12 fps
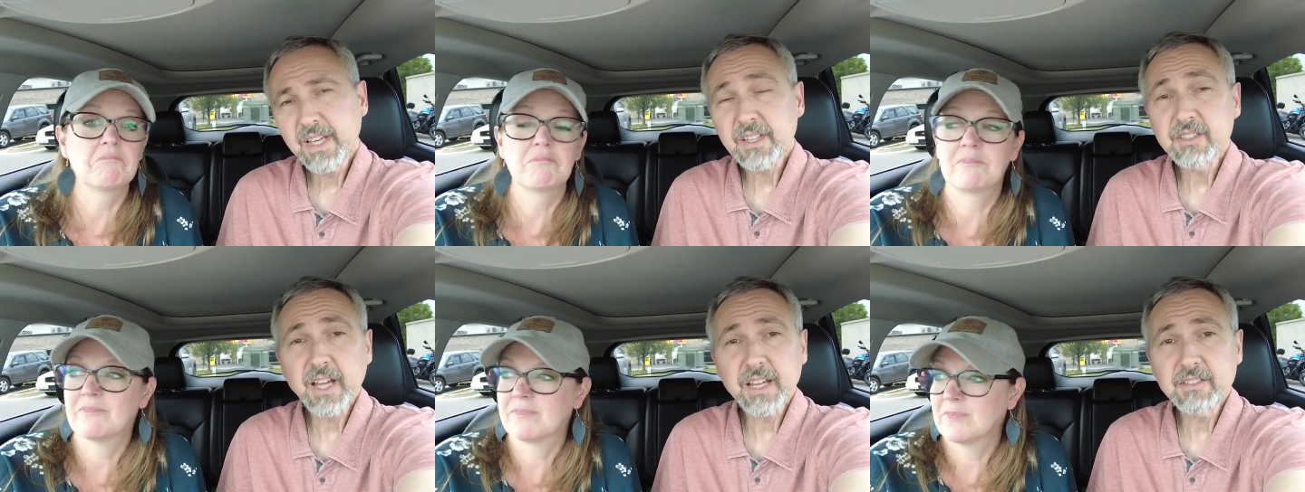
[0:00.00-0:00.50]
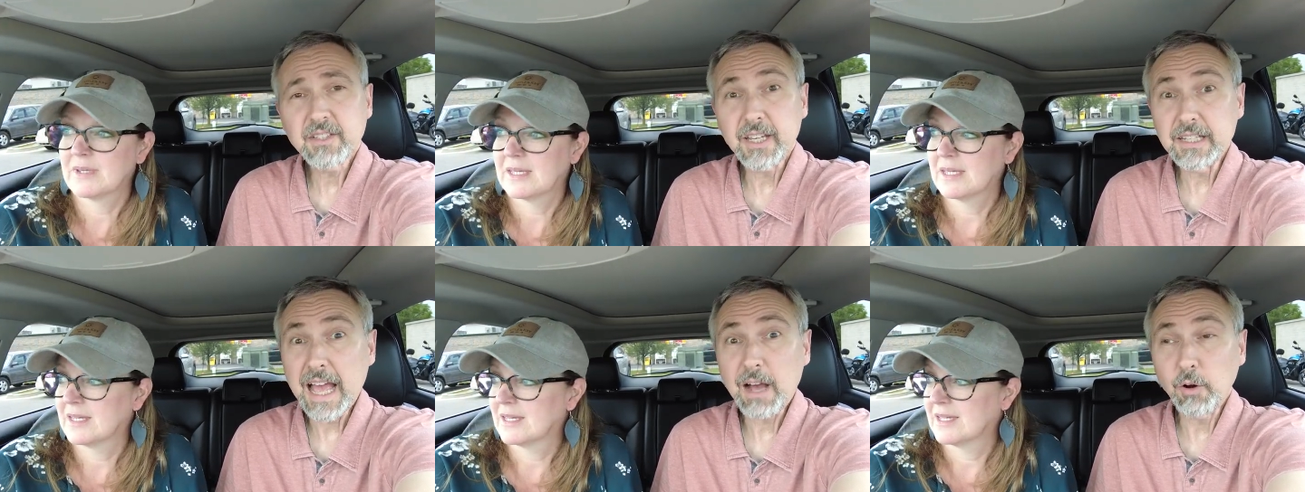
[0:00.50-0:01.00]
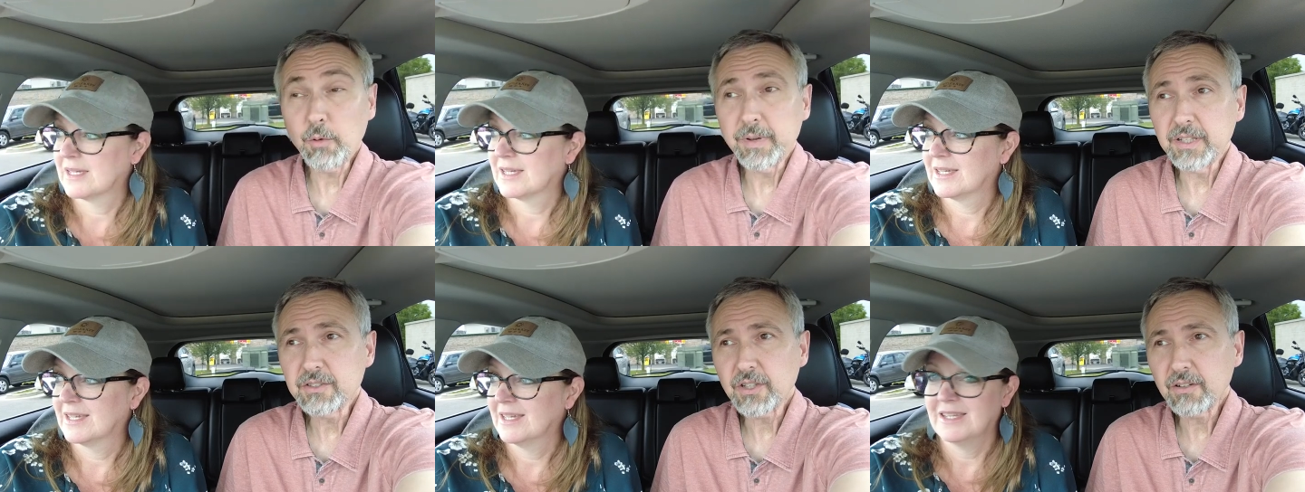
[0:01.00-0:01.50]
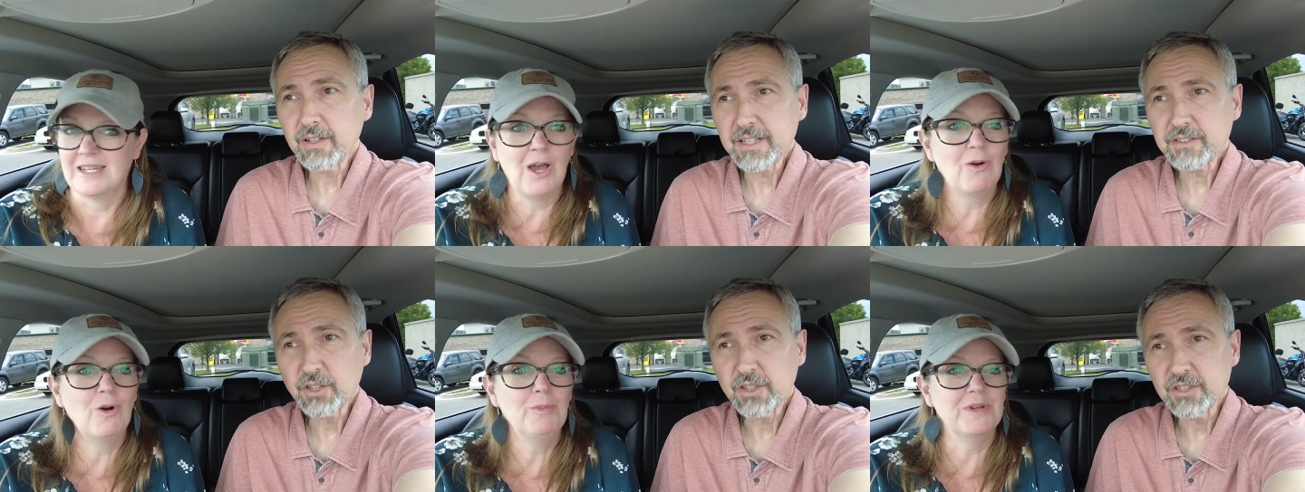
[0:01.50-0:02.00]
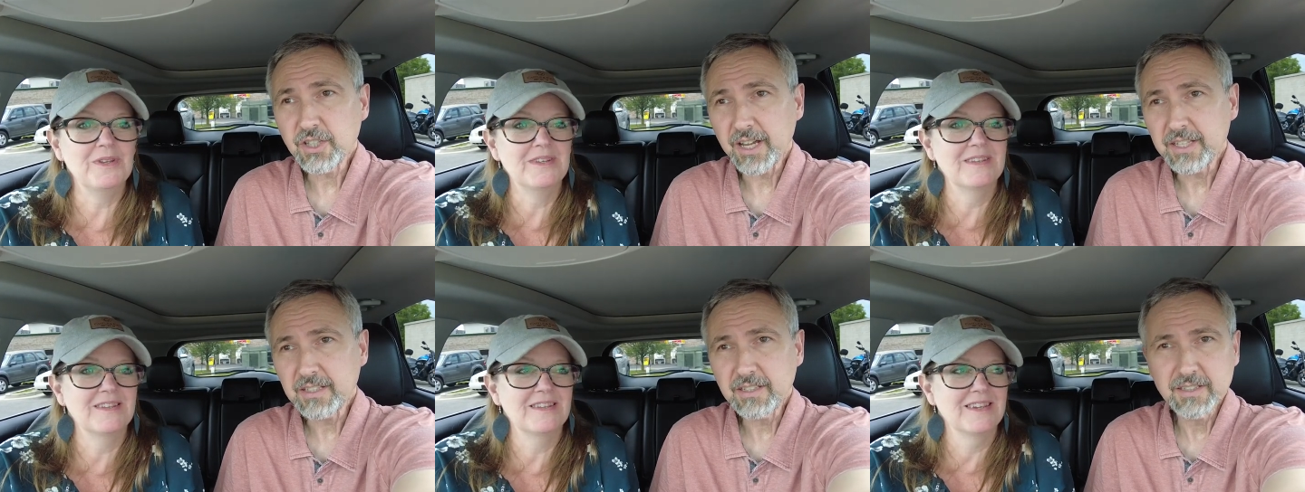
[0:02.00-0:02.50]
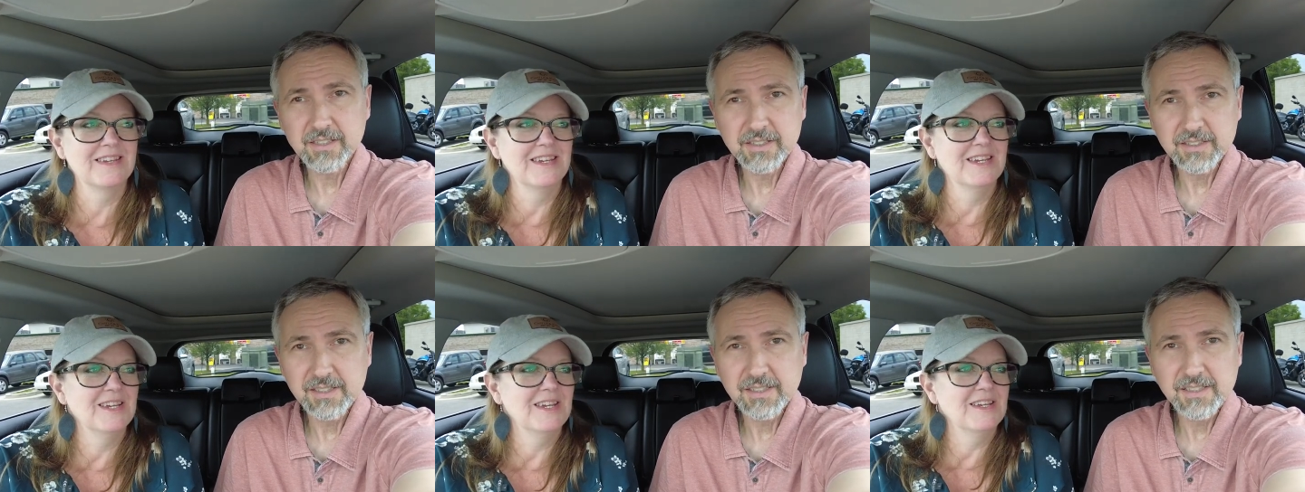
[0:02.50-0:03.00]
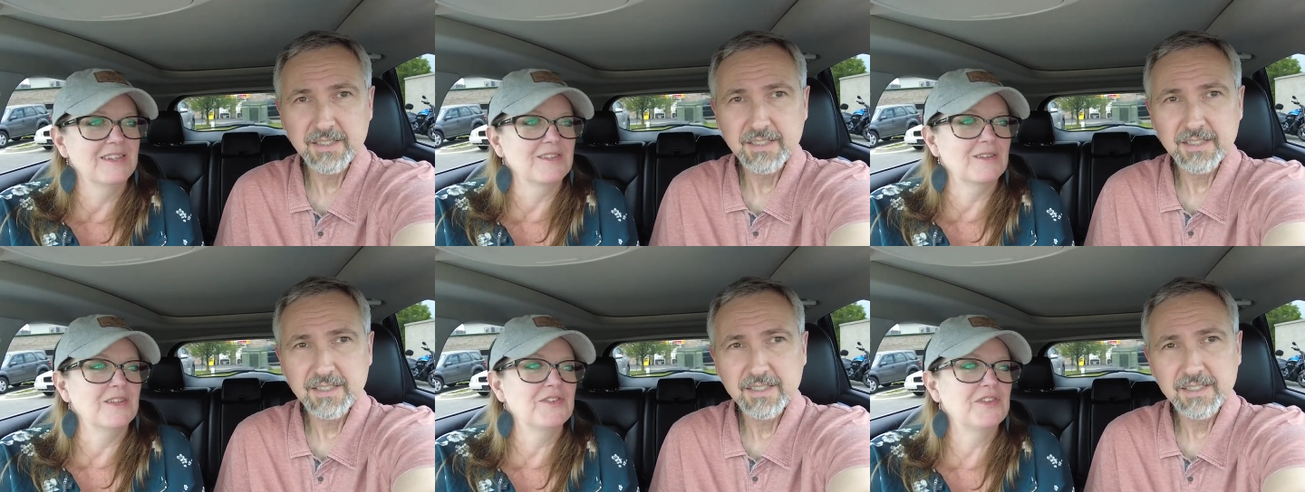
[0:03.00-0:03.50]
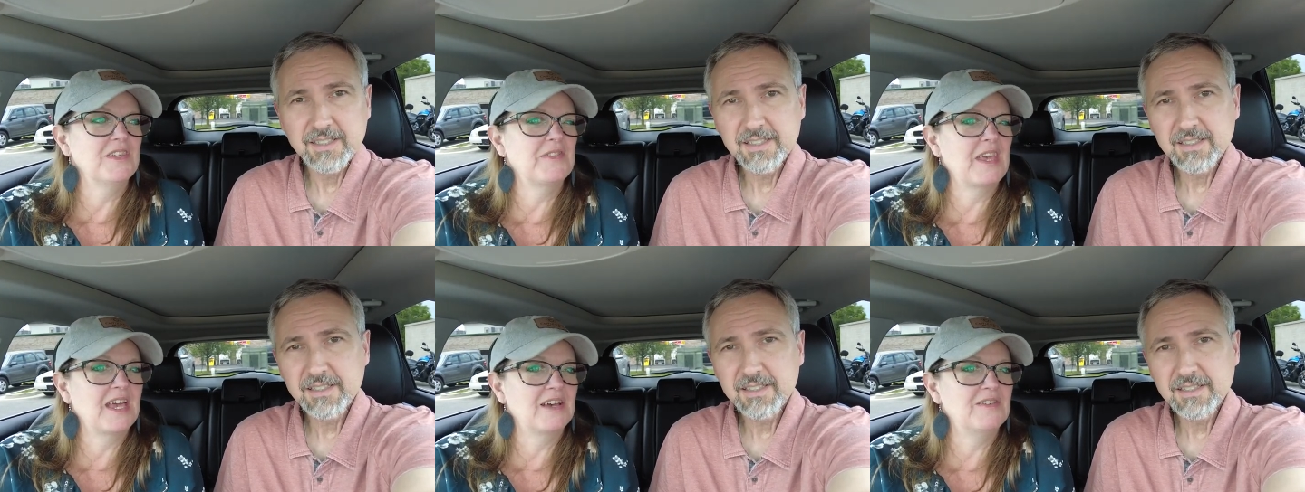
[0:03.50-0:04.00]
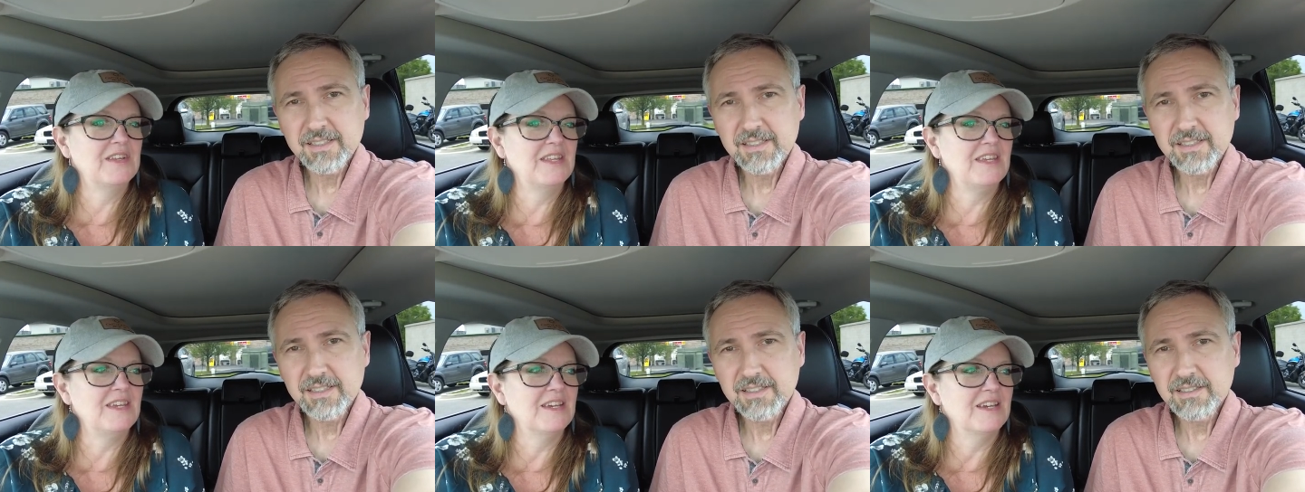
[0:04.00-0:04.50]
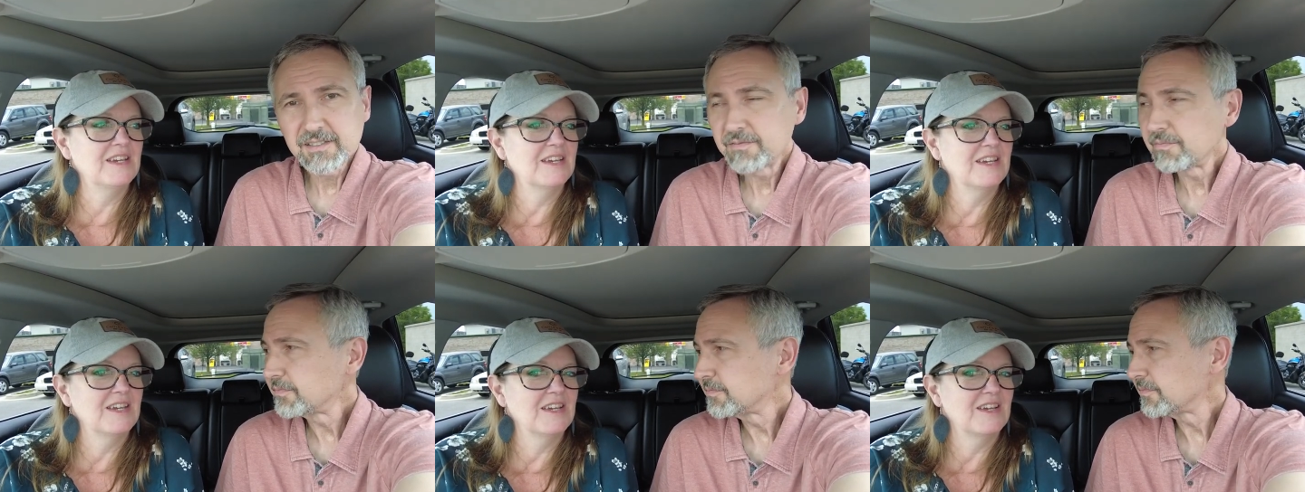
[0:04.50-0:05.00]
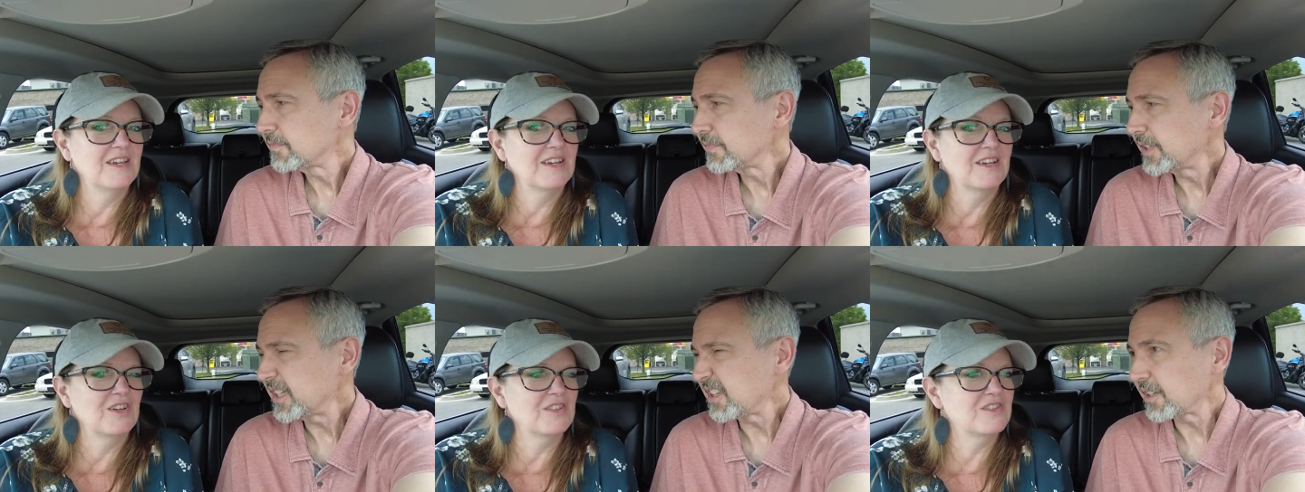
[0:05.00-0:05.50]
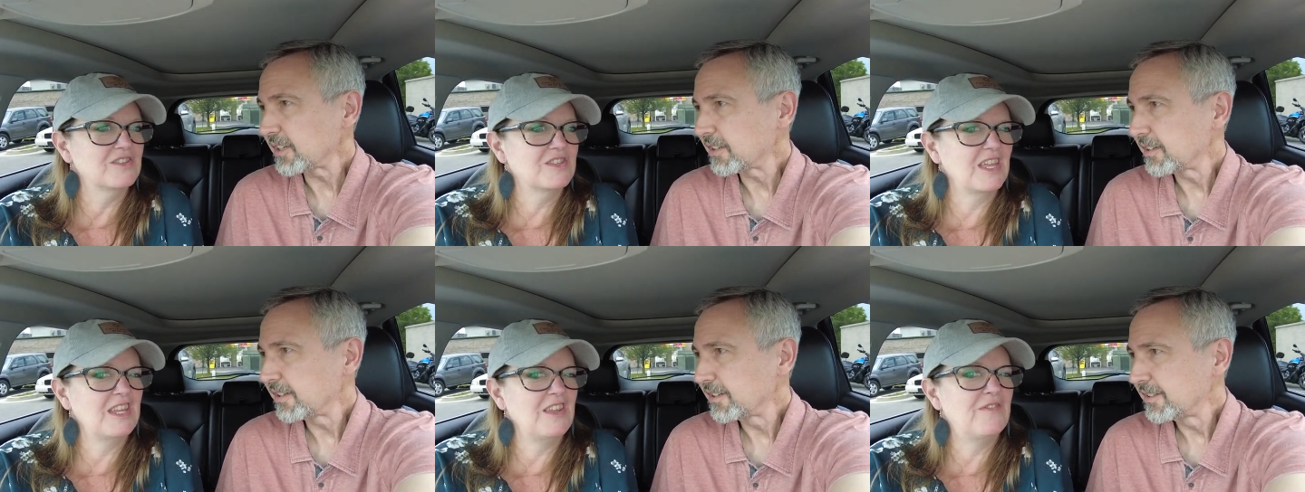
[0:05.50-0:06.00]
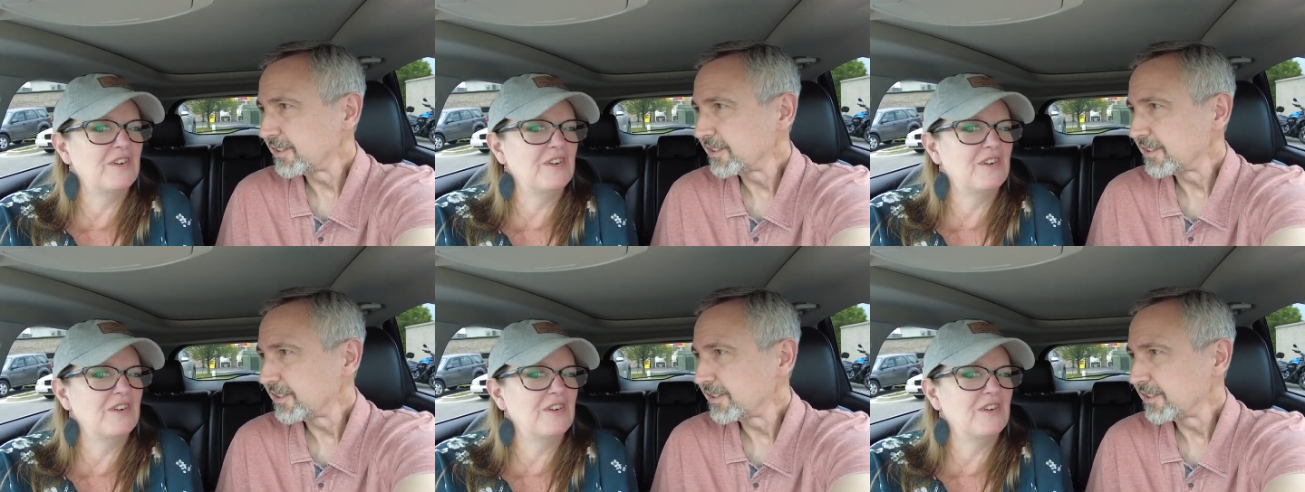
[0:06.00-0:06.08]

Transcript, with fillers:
Speaker 1: Yeah, the signs say now open, so that's a good sign.
Speaker 2: So let's see if they have any anything, good, any